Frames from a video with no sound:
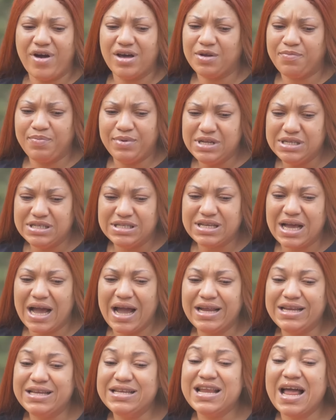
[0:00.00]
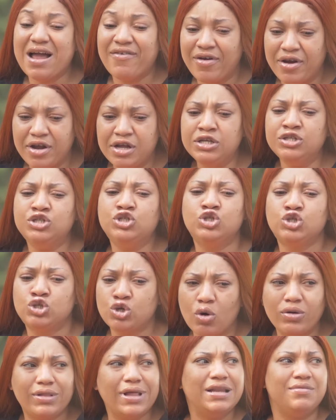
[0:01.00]
Father, so please, I never
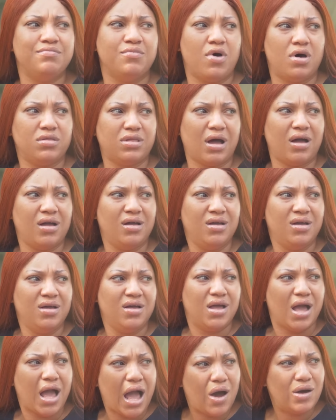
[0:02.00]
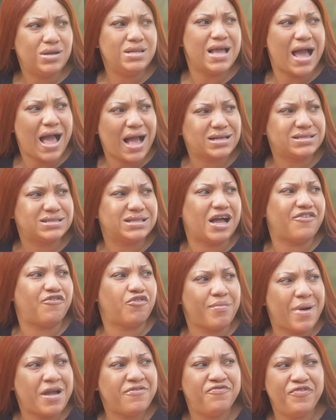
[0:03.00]
insulted mother. I only asked her
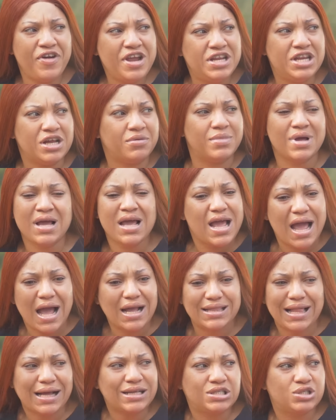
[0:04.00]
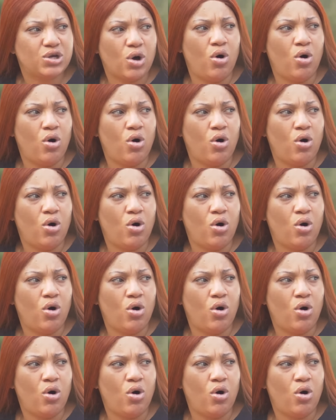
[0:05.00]
for my freedom, and that's